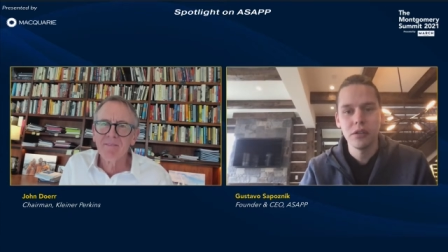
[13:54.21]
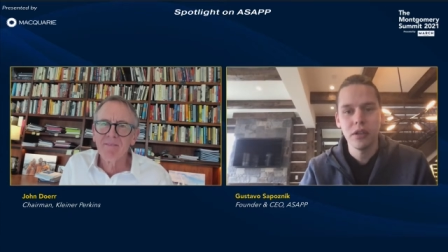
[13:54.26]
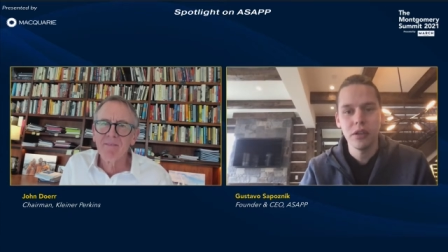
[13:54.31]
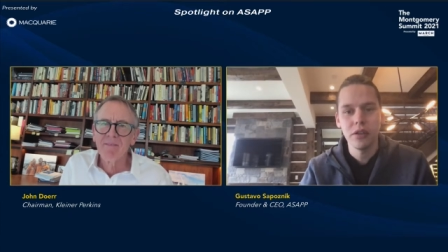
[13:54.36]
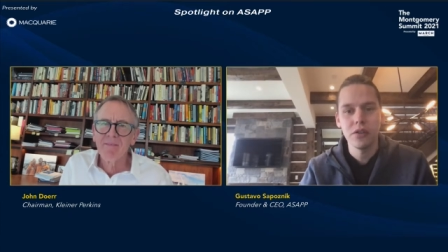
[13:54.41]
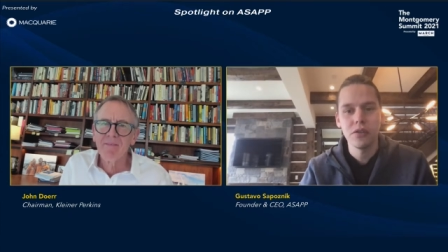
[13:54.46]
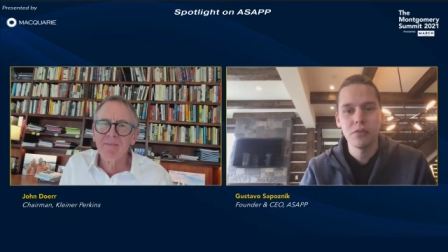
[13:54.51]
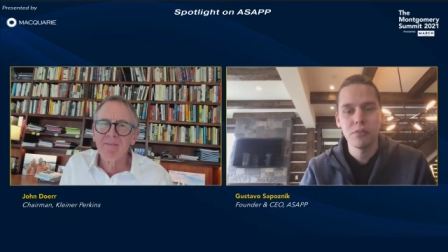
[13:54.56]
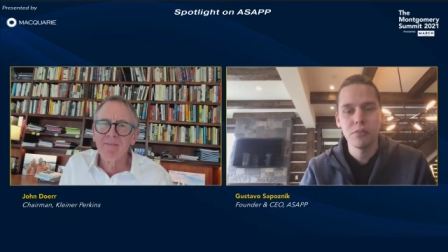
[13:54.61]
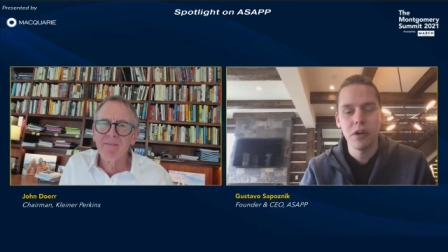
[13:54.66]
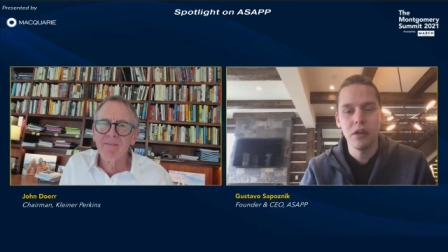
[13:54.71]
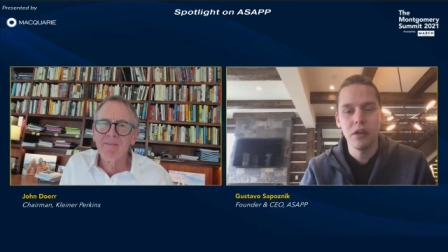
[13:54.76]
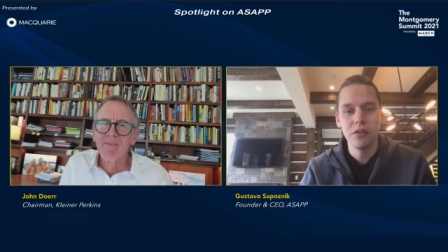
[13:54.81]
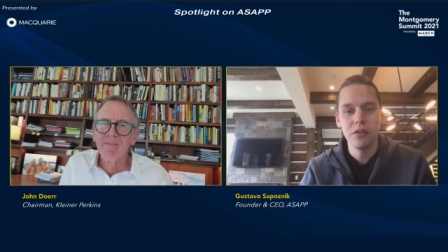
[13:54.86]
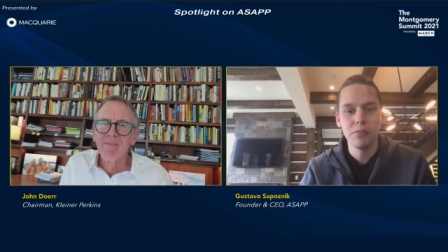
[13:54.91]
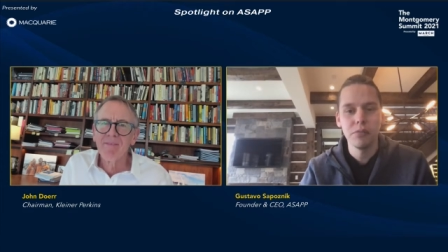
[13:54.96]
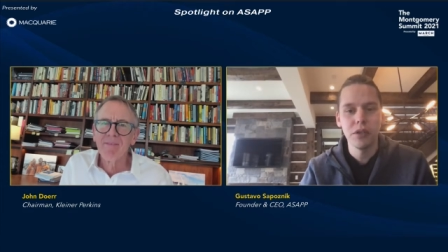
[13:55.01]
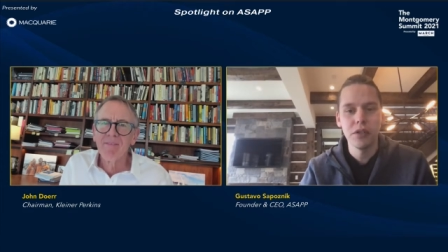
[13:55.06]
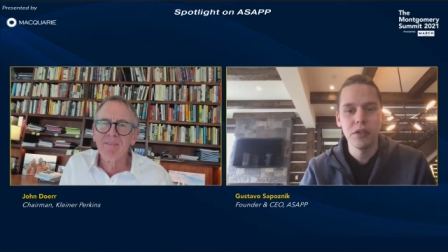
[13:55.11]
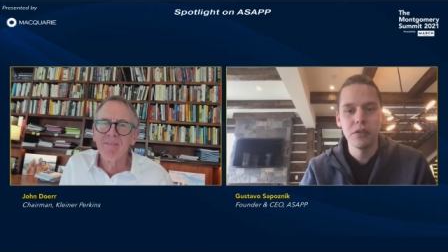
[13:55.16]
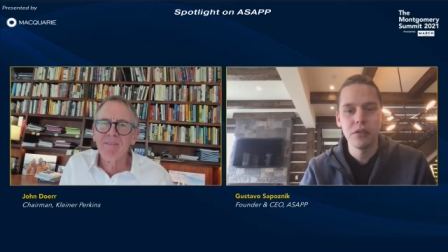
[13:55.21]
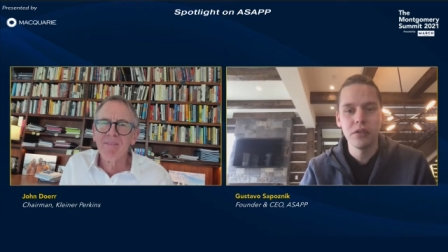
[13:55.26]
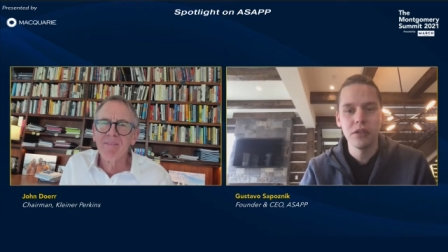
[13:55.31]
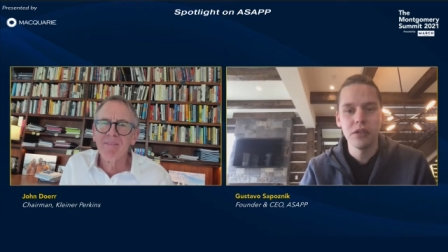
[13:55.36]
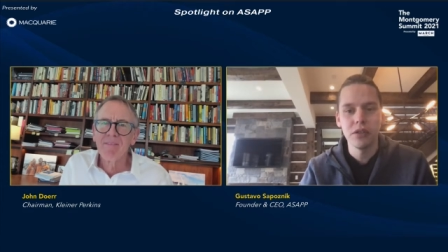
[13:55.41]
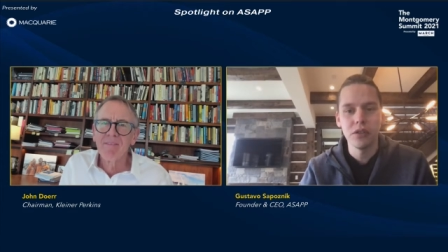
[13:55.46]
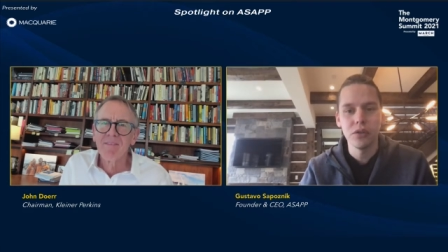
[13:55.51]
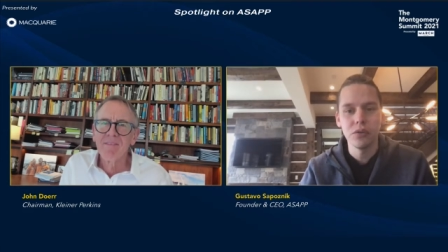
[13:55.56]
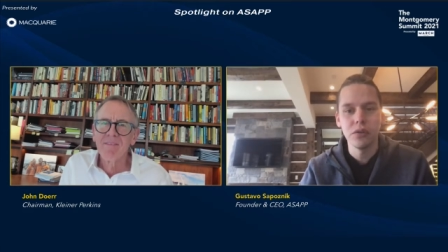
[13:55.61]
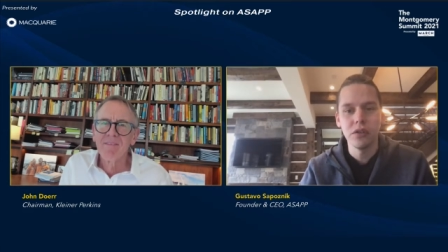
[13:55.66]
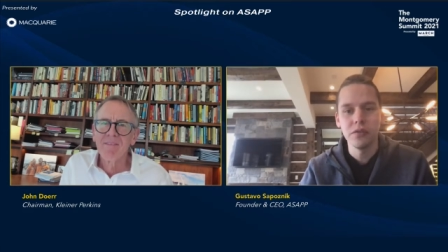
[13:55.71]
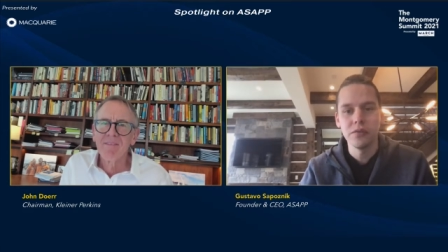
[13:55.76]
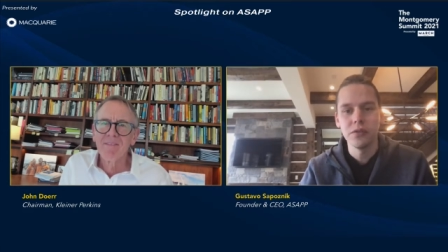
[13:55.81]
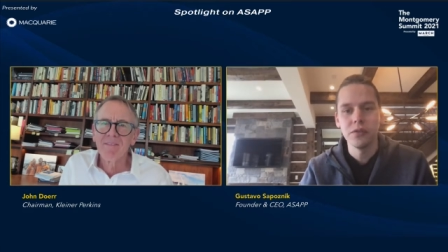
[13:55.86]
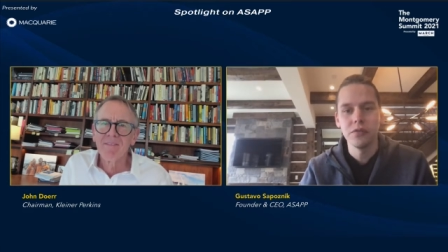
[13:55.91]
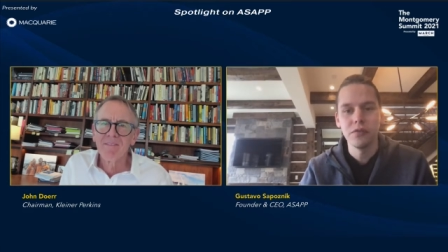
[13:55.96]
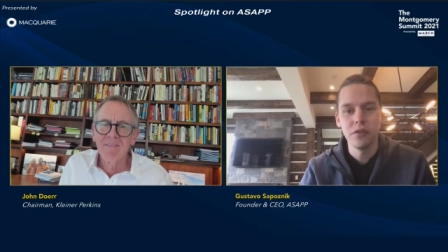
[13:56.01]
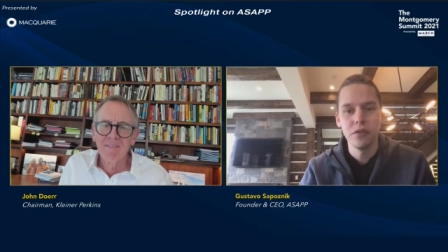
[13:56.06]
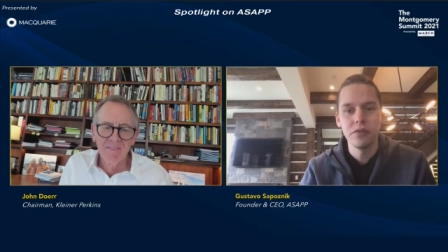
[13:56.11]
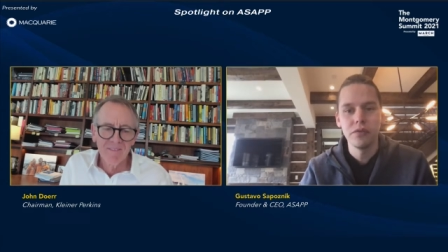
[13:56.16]
at this problem based on the 12
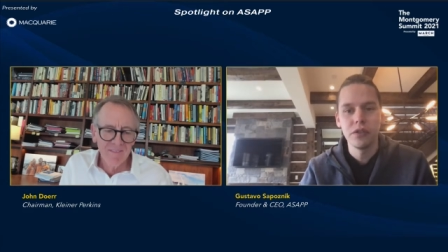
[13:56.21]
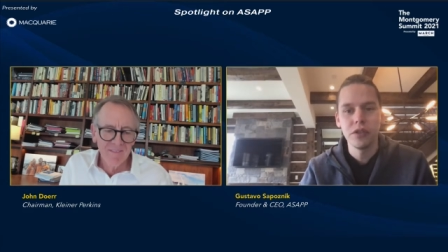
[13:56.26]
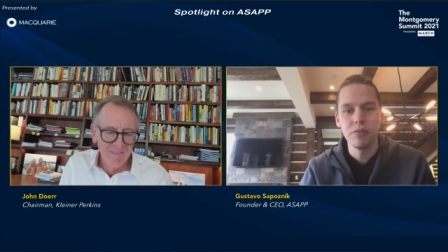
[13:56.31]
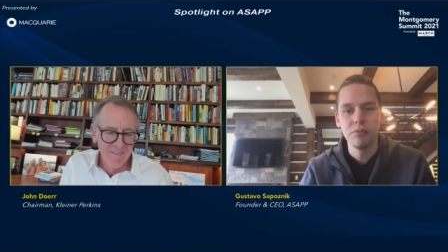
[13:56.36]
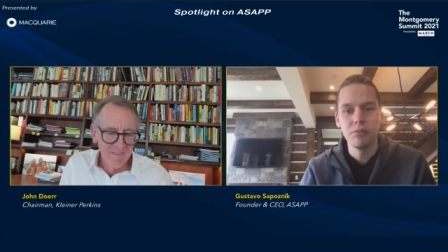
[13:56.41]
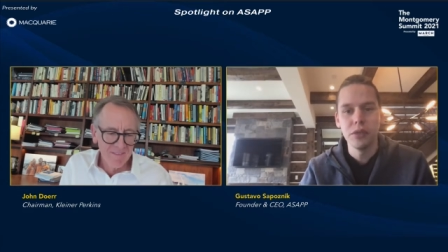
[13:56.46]
to 15